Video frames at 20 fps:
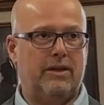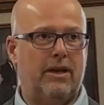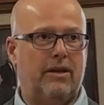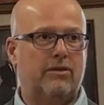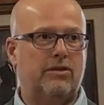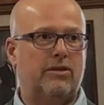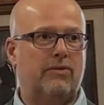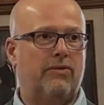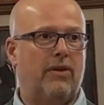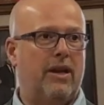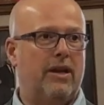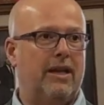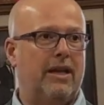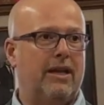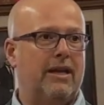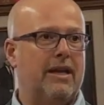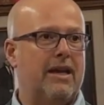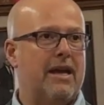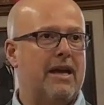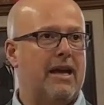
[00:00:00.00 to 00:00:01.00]
announce
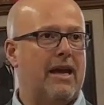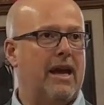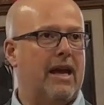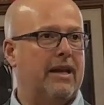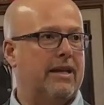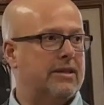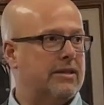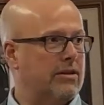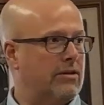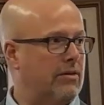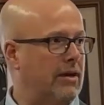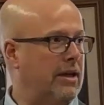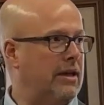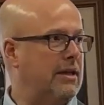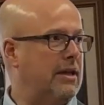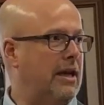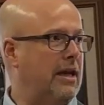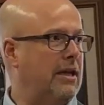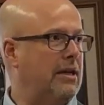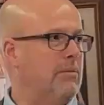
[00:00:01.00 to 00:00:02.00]
funding. And it's a
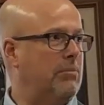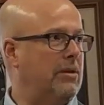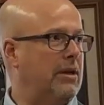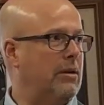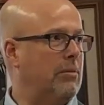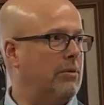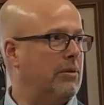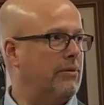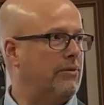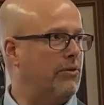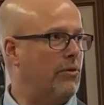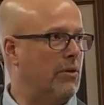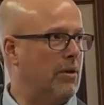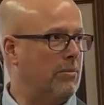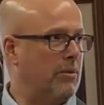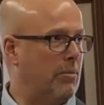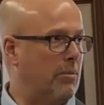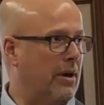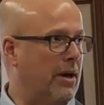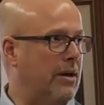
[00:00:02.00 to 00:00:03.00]
great day to be able to form
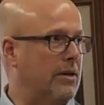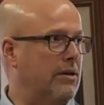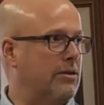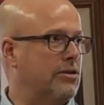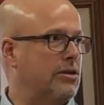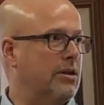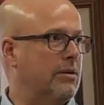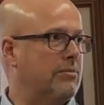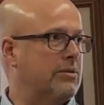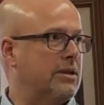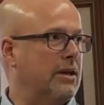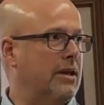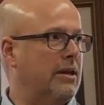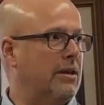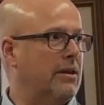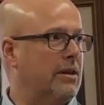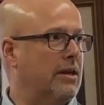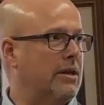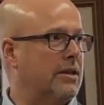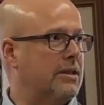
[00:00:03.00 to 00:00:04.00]
the partnerships and the
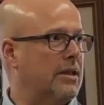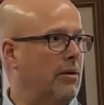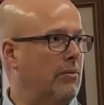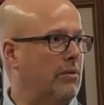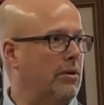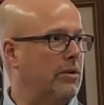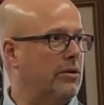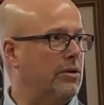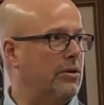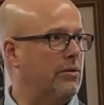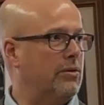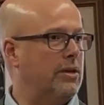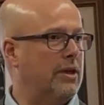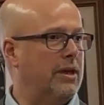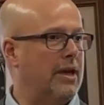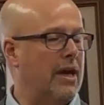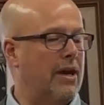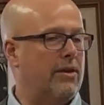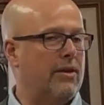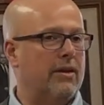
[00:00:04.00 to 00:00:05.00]
things that we'll do
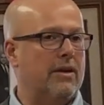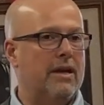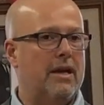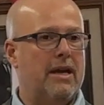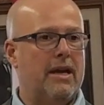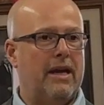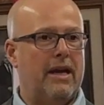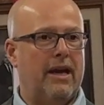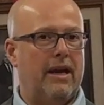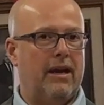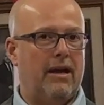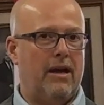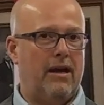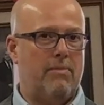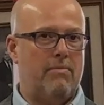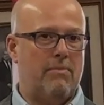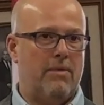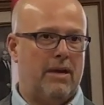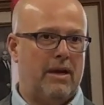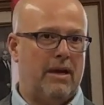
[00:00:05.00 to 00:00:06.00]
together. And
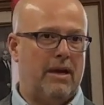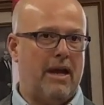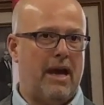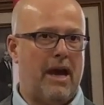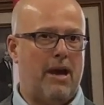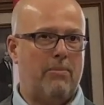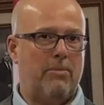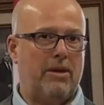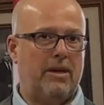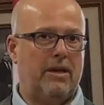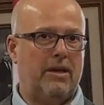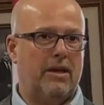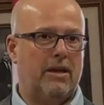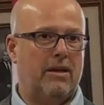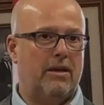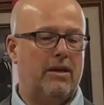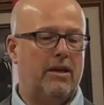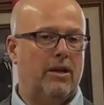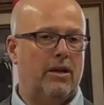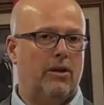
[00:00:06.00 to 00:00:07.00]
I'm happy
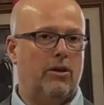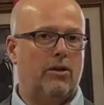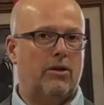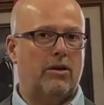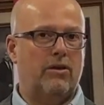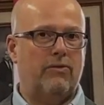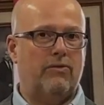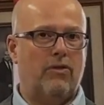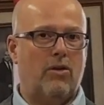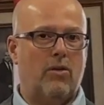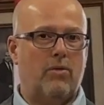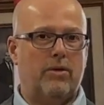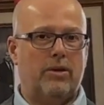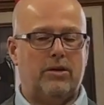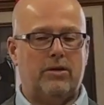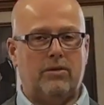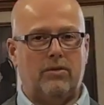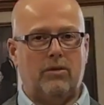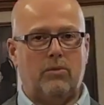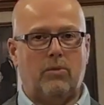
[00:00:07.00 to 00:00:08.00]
and looking forward
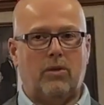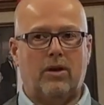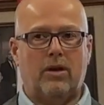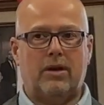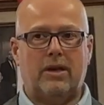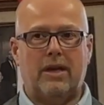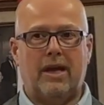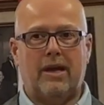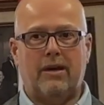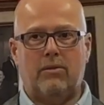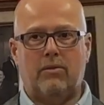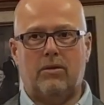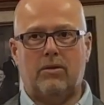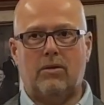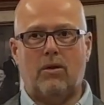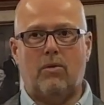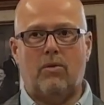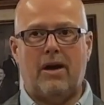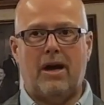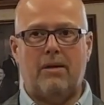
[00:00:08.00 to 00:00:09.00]
to the work that will
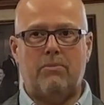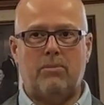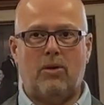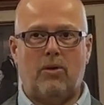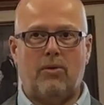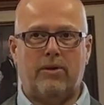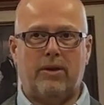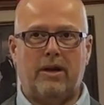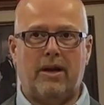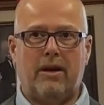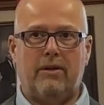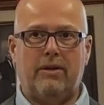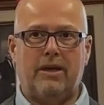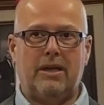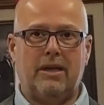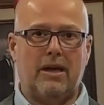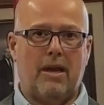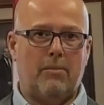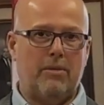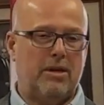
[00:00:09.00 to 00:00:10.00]
go on both in our
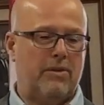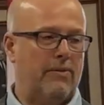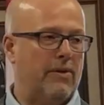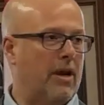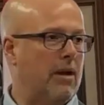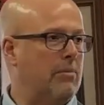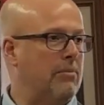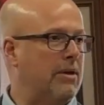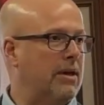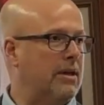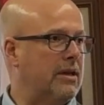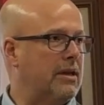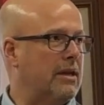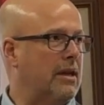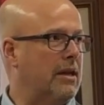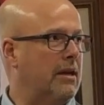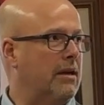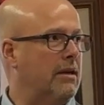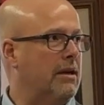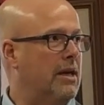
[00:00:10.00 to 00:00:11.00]
economic development
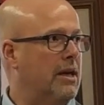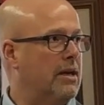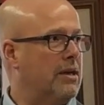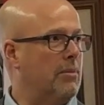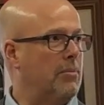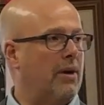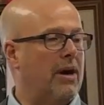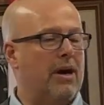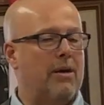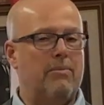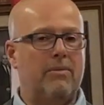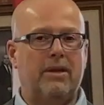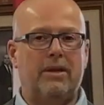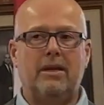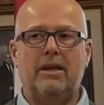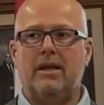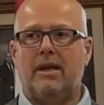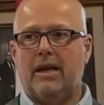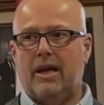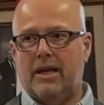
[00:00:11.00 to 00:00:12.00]
department,
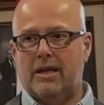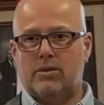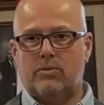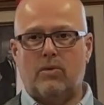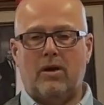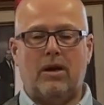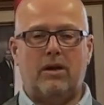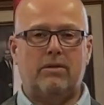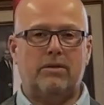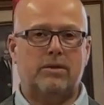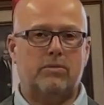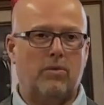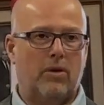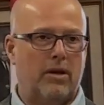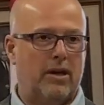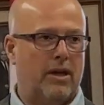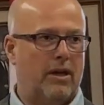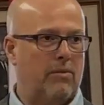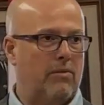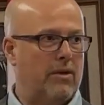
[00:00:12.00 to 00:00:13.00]
as well as
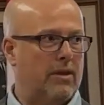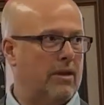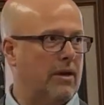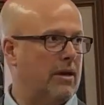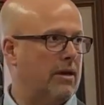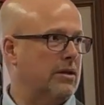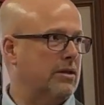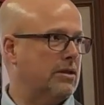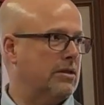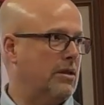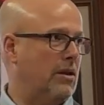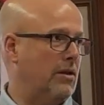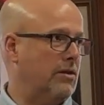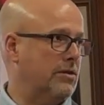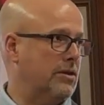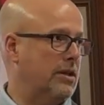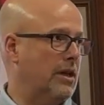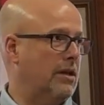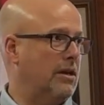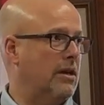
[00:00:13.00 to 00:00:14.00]
working with our
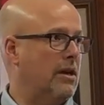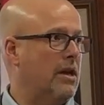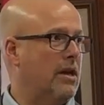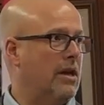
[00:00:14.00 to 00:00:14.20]
consultants and